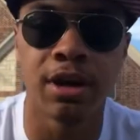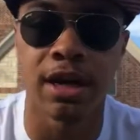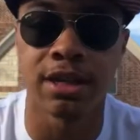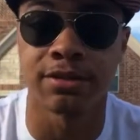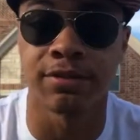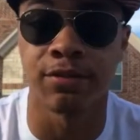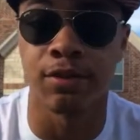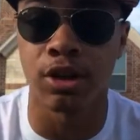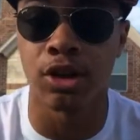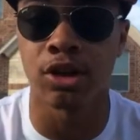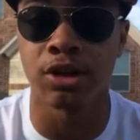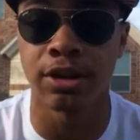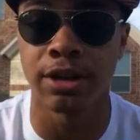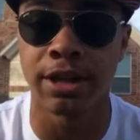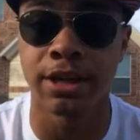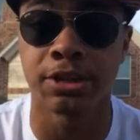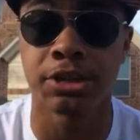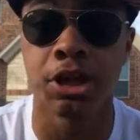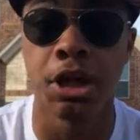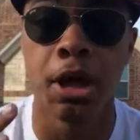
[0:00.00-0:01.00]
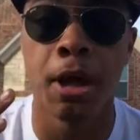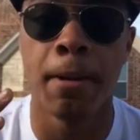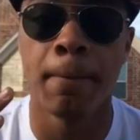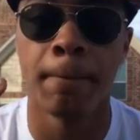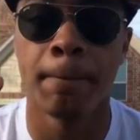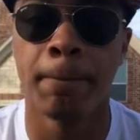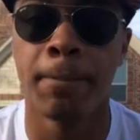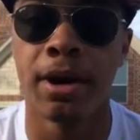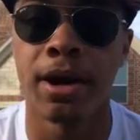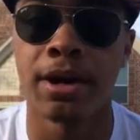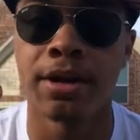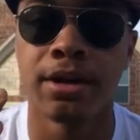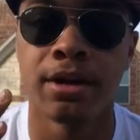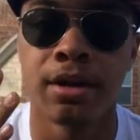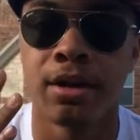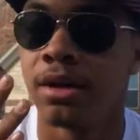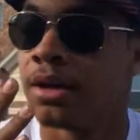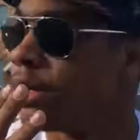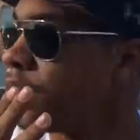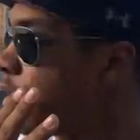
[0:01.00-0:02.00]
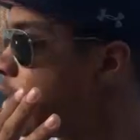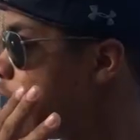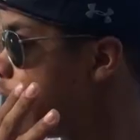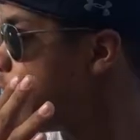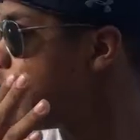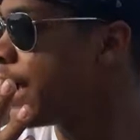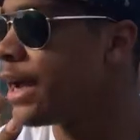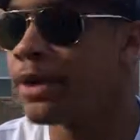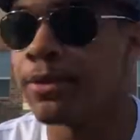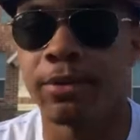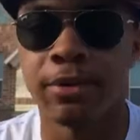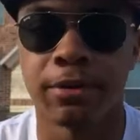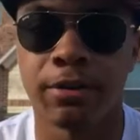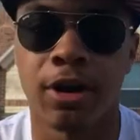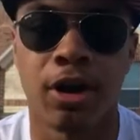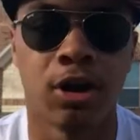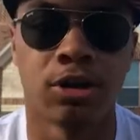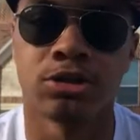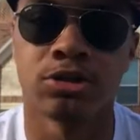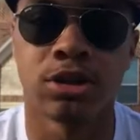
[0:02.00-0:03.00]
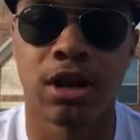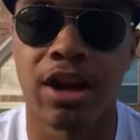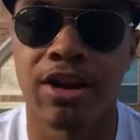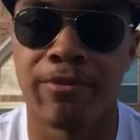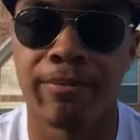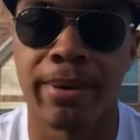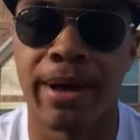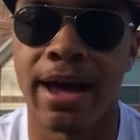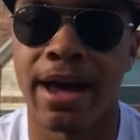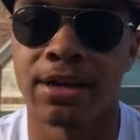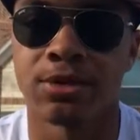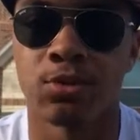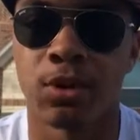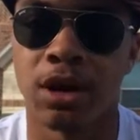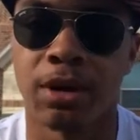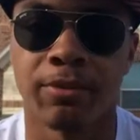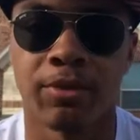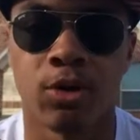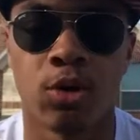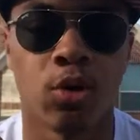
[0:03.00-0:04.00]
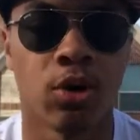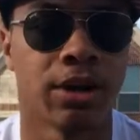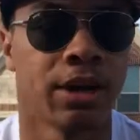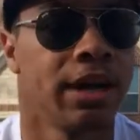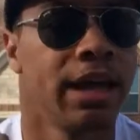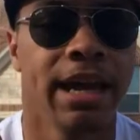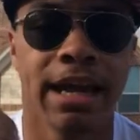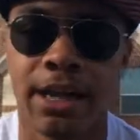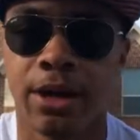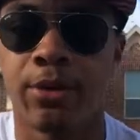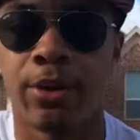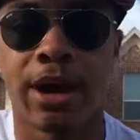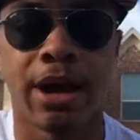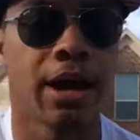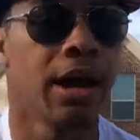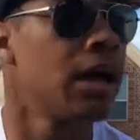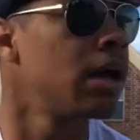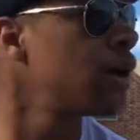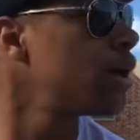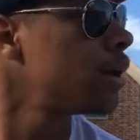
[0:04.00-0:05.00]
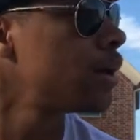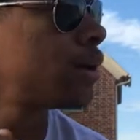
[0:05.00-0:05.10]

you guys have learned this, but I hate when cars drive past while I'm recording. Anyway,